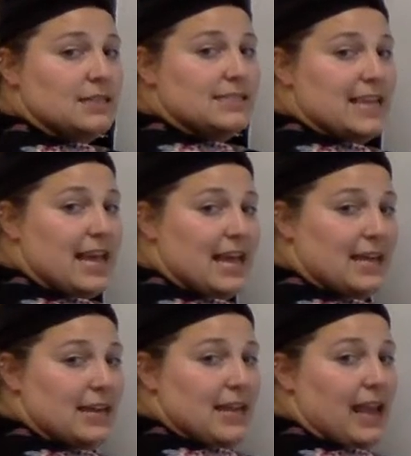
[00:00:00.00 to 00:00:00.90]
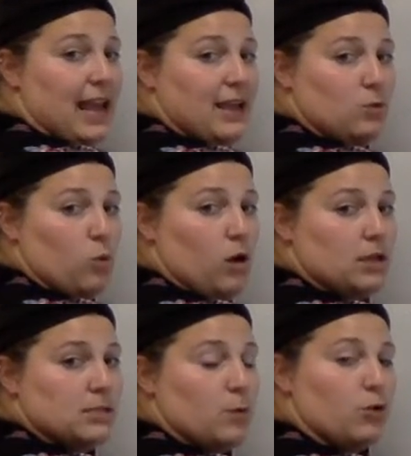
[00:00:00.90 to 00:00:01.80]
10 and
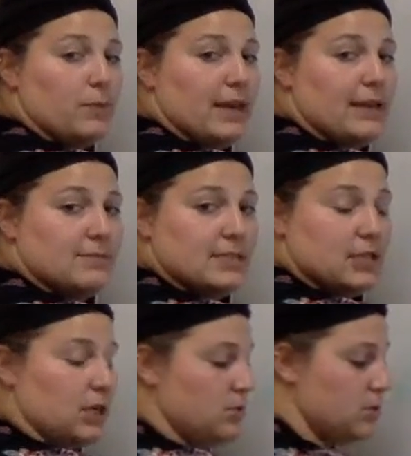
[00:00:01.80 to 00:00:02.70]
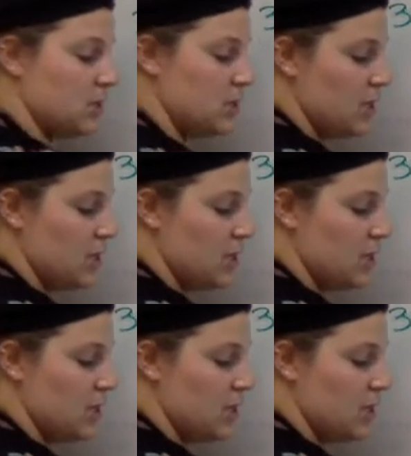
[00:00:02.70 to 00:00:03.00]
1s both became 0s.